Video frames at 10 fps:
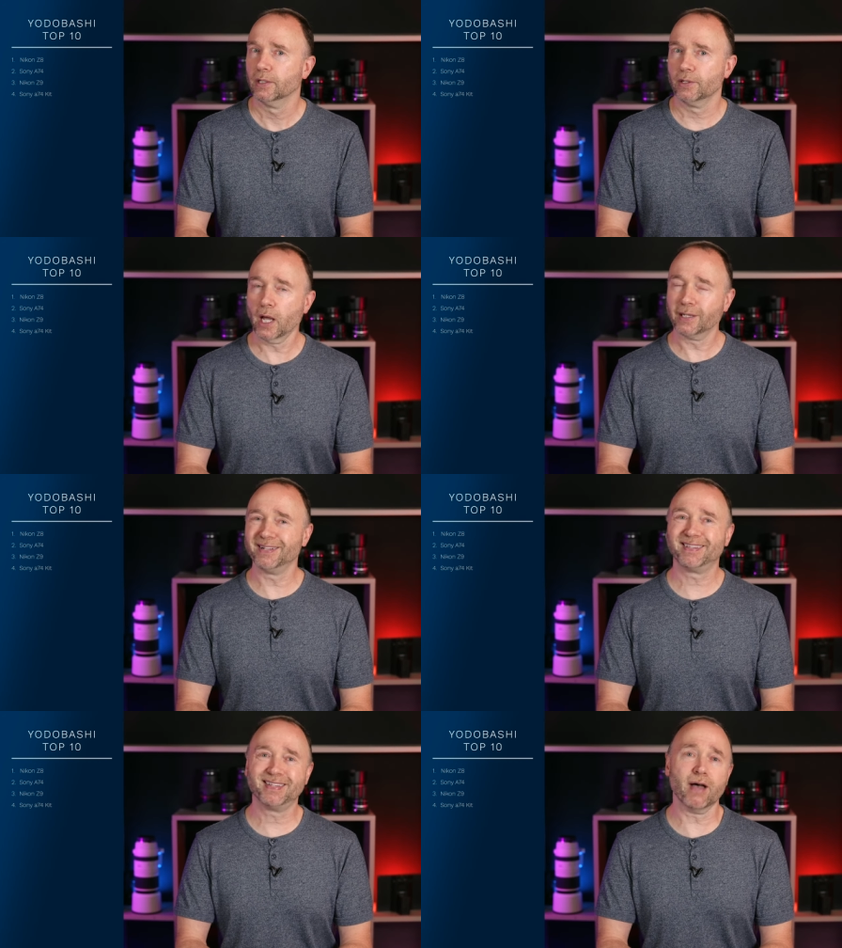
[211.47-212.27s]

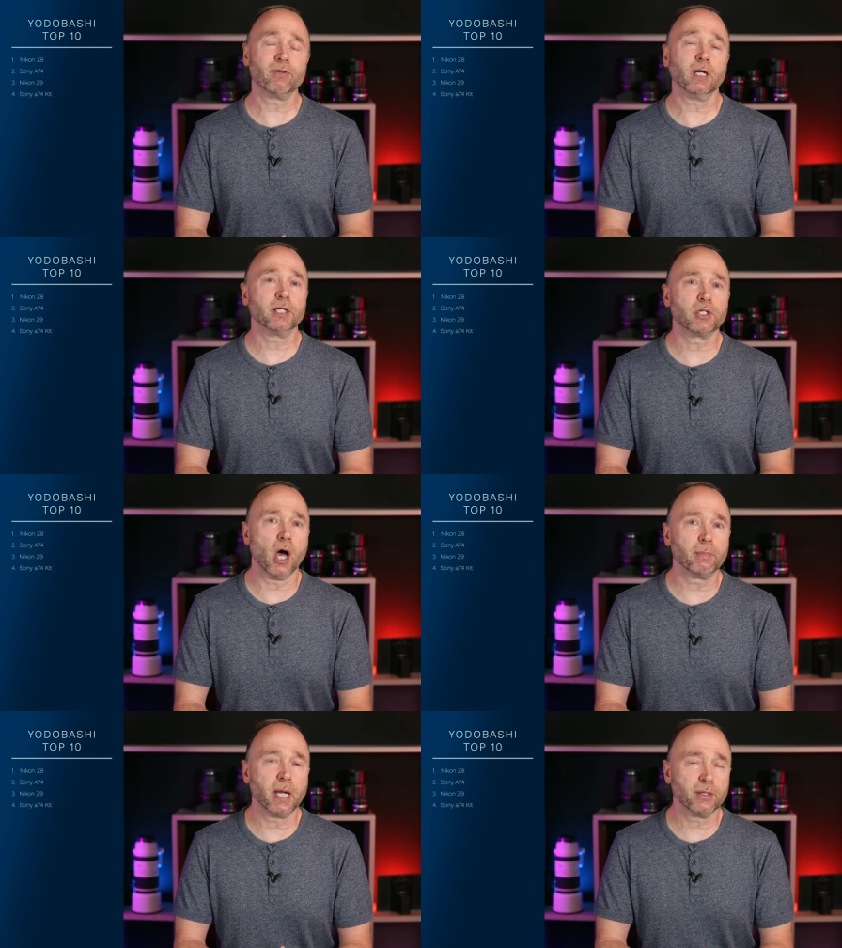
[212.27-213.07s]
Nikon's definitely
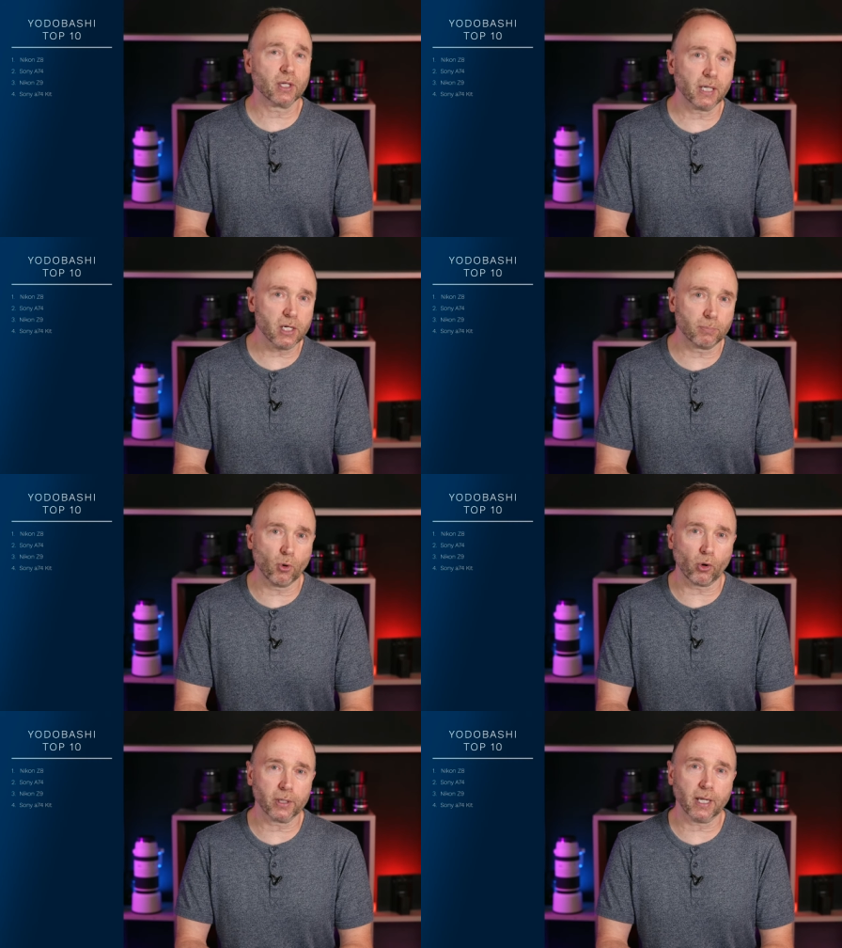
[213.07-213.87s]
dominating the
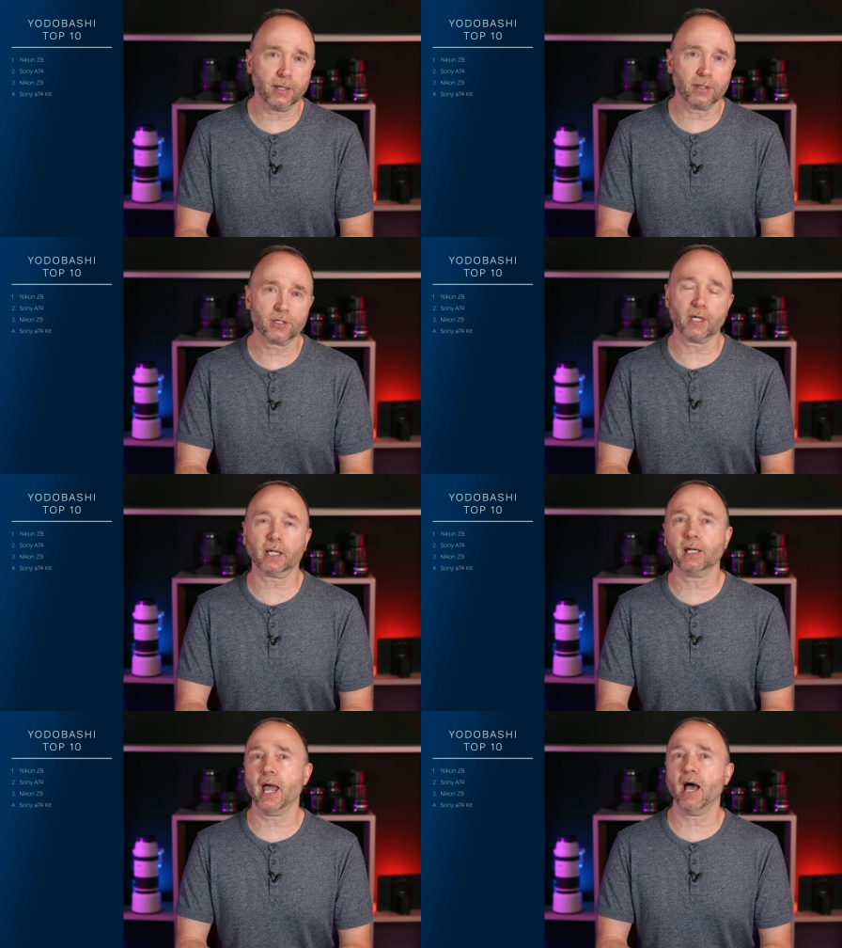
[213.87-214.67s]
leaderboard in the
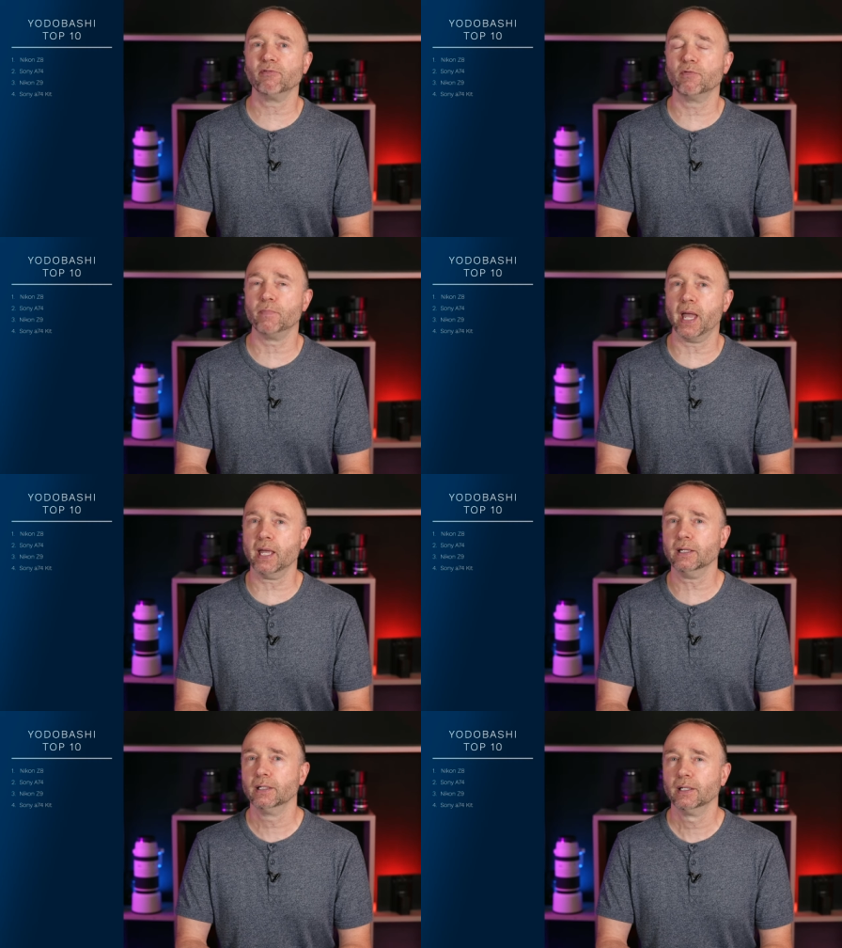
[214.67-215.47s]
second half of
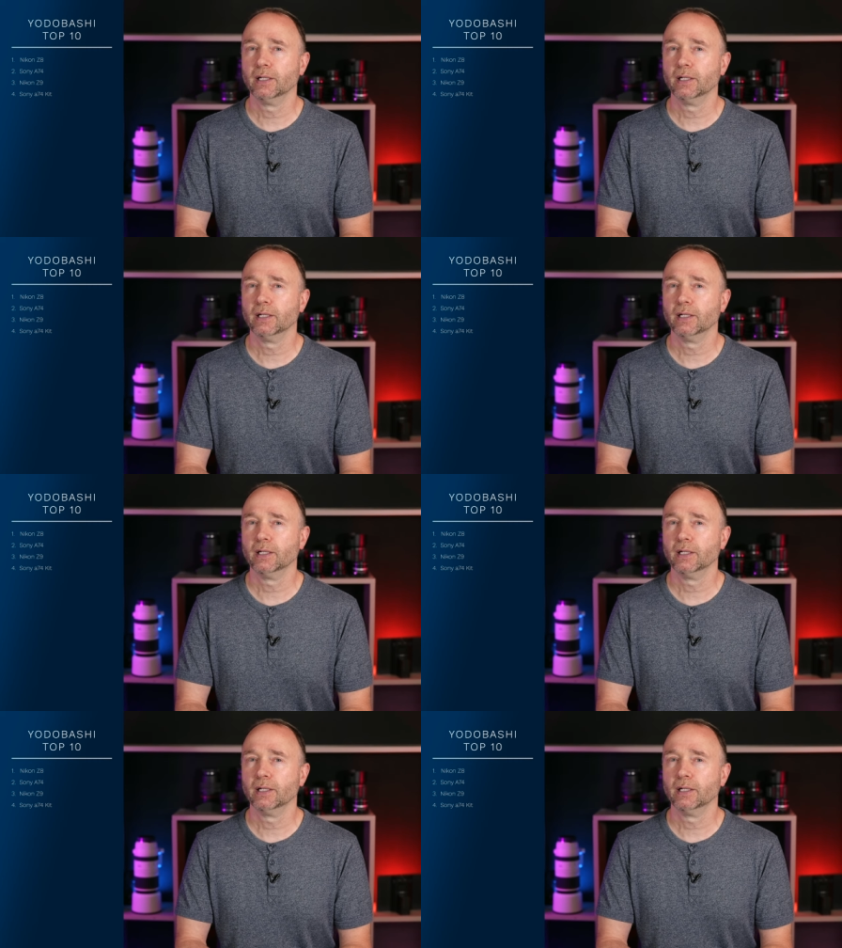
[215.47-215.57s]
May.